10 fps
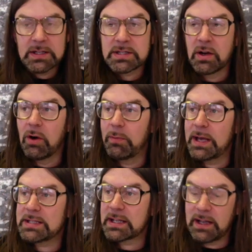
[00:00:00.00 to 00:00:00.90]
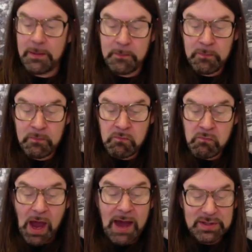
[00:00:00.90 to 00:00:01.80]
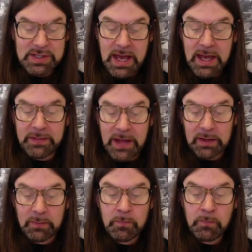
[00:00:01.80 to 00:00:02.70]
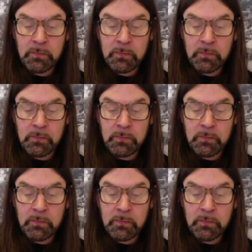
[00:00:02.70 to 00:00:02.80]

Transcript: So basically, I have a saying that